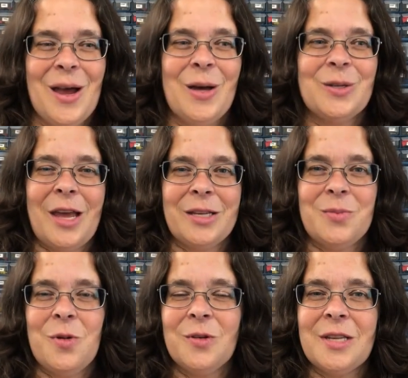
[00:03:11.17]

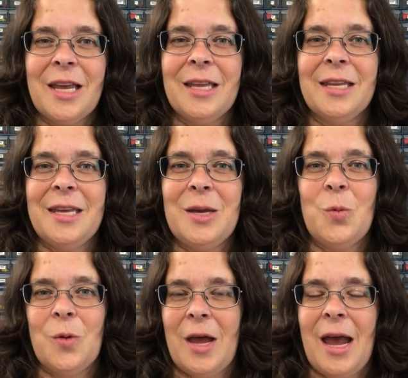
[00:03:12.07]
That's most likely
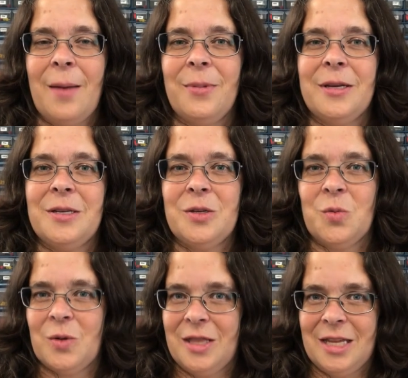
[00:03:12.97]
what happened
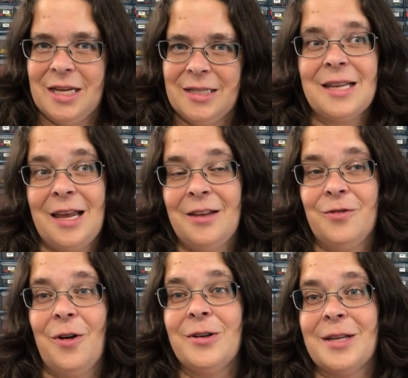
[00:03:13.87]
with this. As
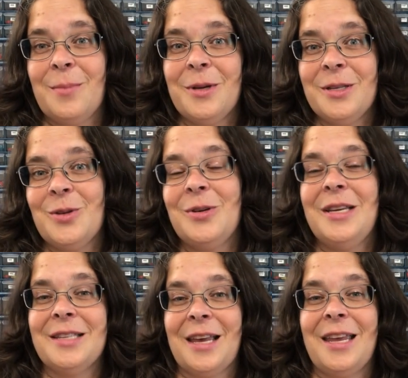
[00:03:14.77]
far as I'm concerned,
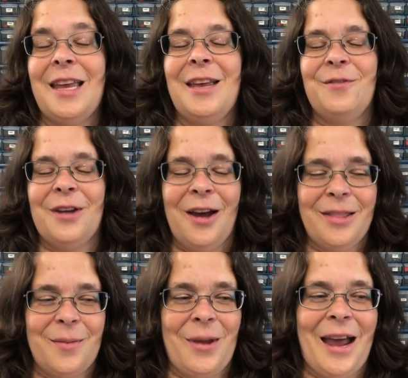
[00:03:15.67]
he's lucky he even
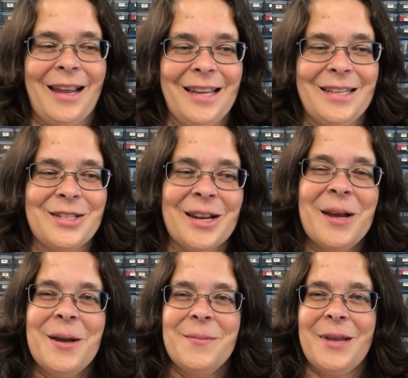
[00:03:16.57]
got the package
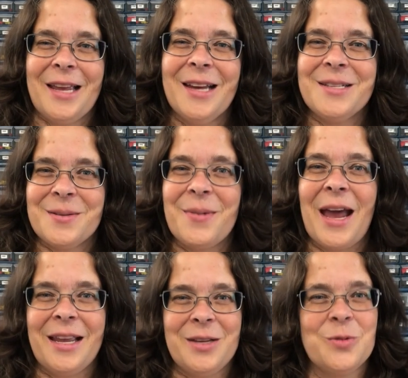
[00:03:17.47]
because the
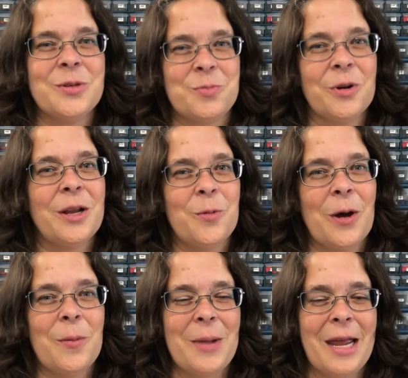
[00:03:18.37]
package was pretty
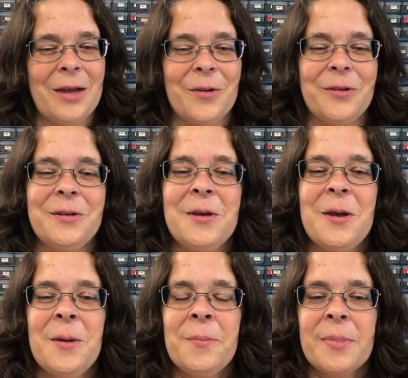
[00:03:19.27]
well mangled.
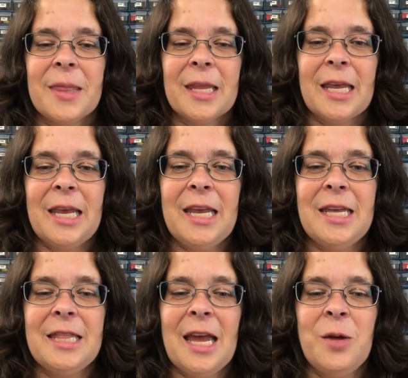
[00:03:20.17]

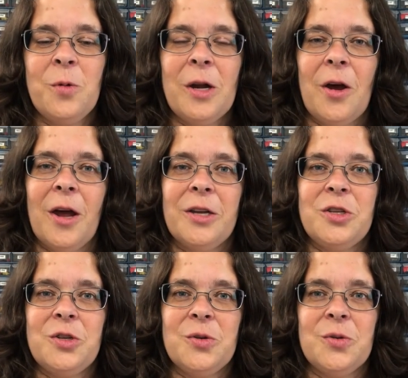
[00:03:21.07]
He then went
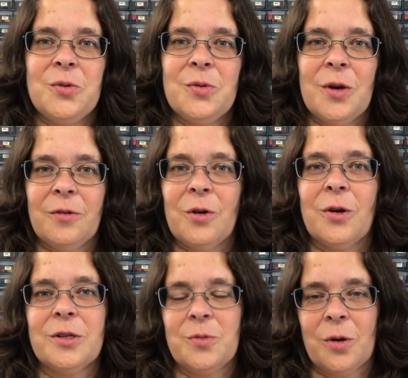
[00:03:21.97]
on to, of
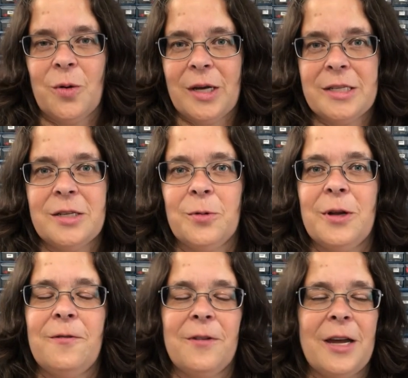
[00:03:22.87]
course, request a
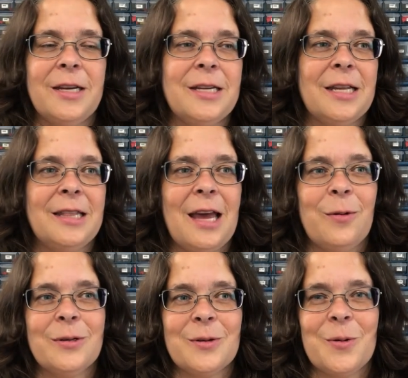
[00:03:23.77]
refund, and
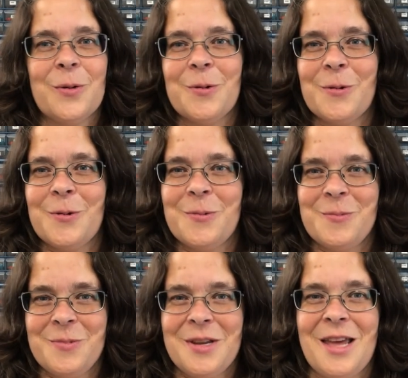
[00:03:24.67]
that was a whole
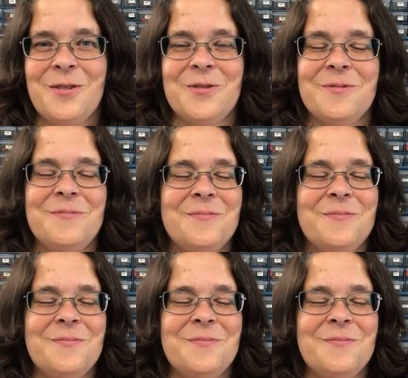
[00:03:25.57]
nother